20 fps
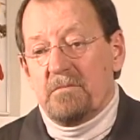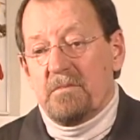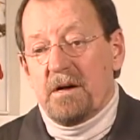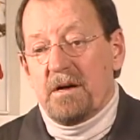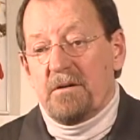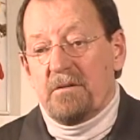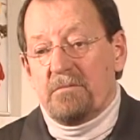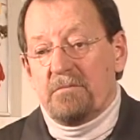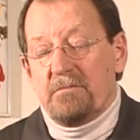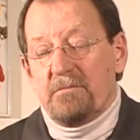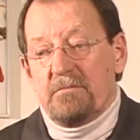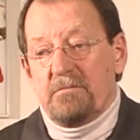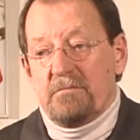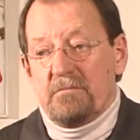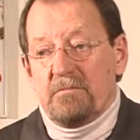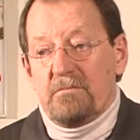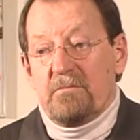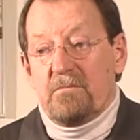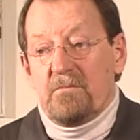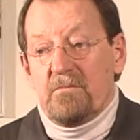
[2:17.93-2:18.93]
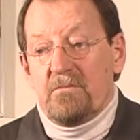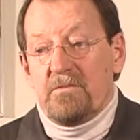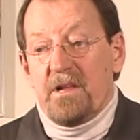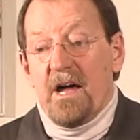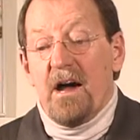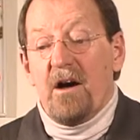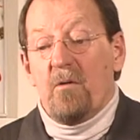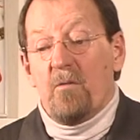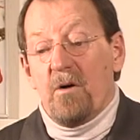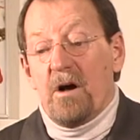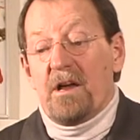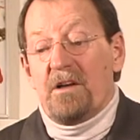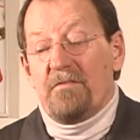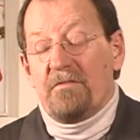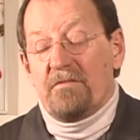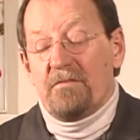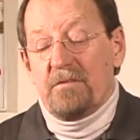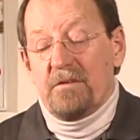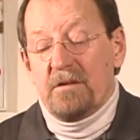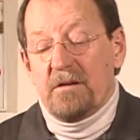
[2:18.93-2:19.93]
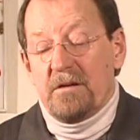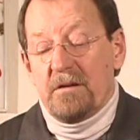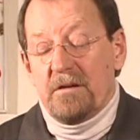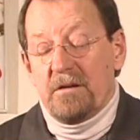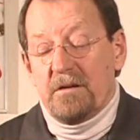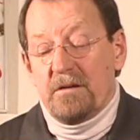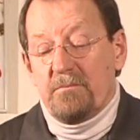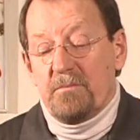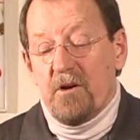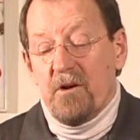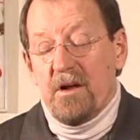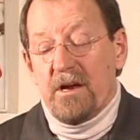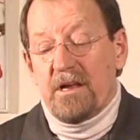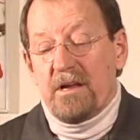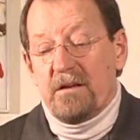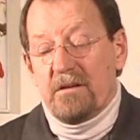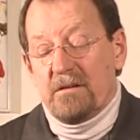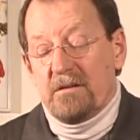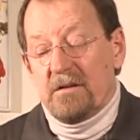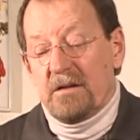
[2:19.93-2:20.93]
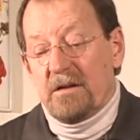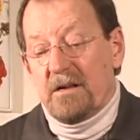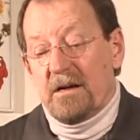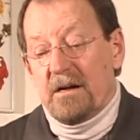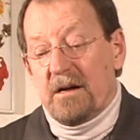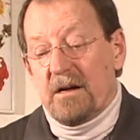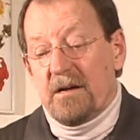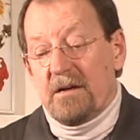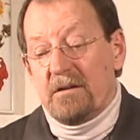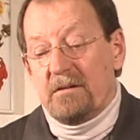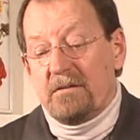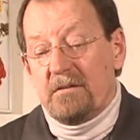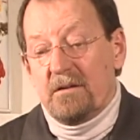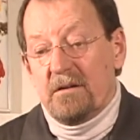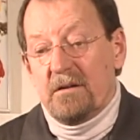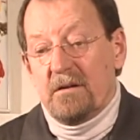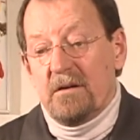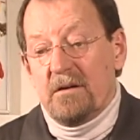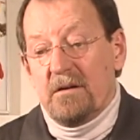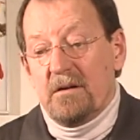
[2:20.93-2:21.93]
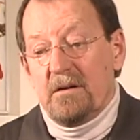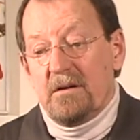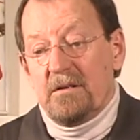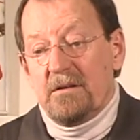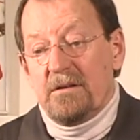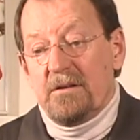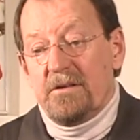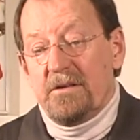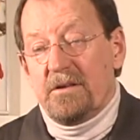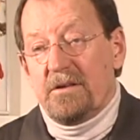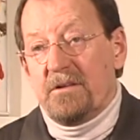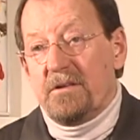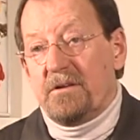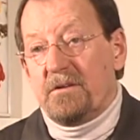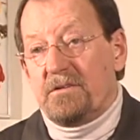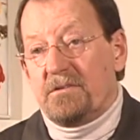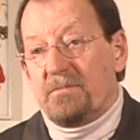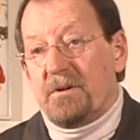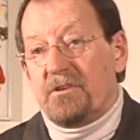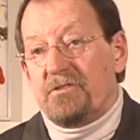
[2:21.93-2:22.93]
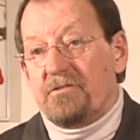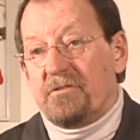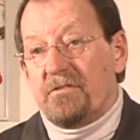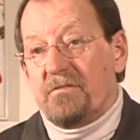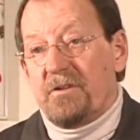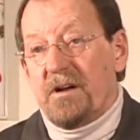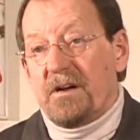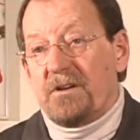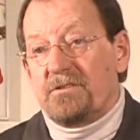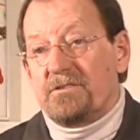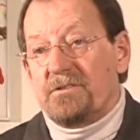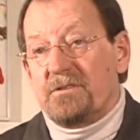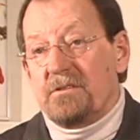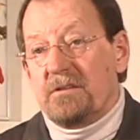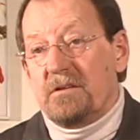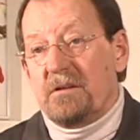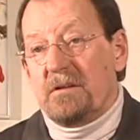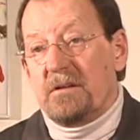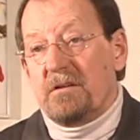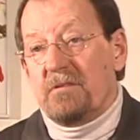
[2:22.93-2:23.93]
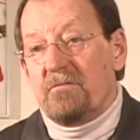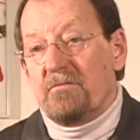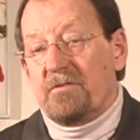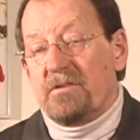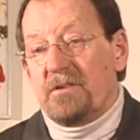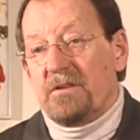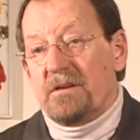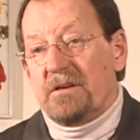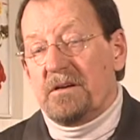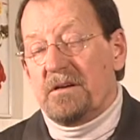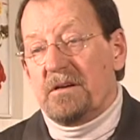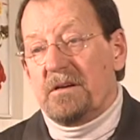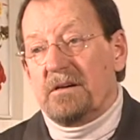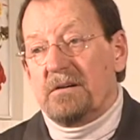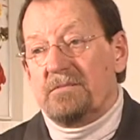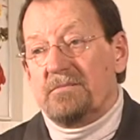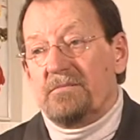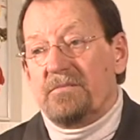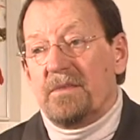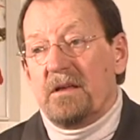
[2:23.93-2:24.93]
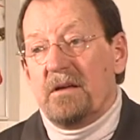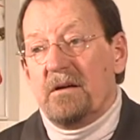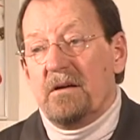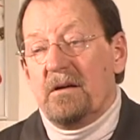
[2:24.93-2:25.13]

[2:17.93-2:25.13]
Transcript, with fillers: my now wife uh, Bonnie and I did the special effects for the um,